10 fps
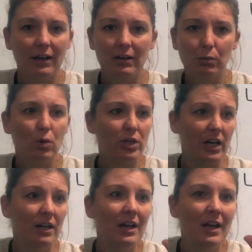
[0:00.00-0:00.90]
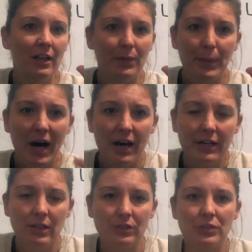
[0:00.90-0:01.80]
water, the
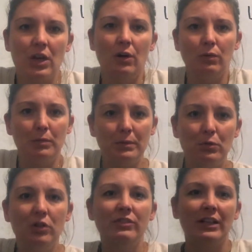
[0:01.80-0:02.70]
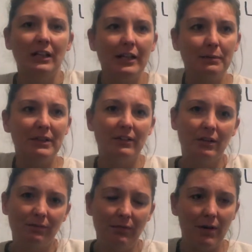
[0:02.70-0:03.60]
particles will be moving
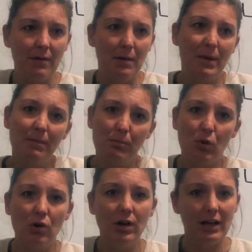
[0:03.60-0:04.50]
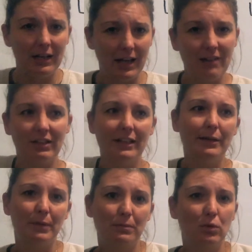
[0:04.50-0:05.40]
a bit more, they have a little
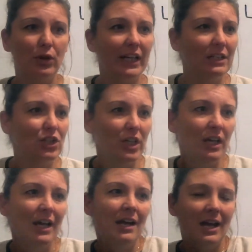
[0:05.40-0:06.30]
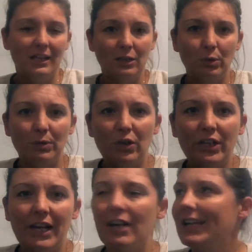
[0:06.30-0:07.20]
bit more energy. And then when we look
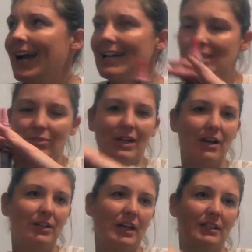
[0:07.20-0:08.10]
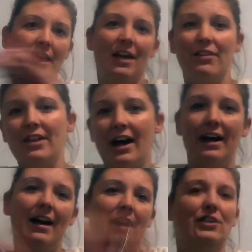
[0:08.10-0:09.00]
at our gas around us,
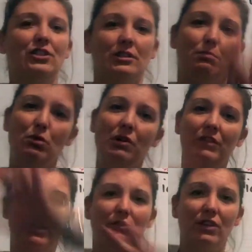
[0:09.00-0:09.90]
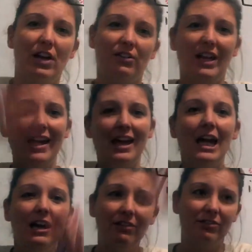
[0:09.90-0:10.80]
they are just moving around
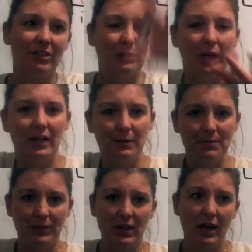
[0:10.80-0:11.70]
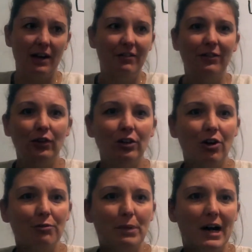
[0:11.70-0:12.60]
everywhere. Okay, full
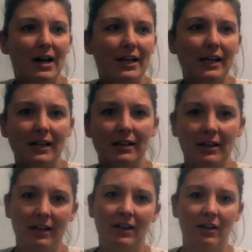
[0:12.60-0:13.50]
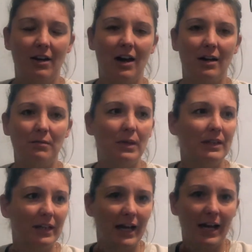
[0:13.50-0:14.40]
on party in
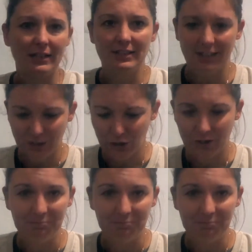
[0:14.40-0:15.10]
the gas section.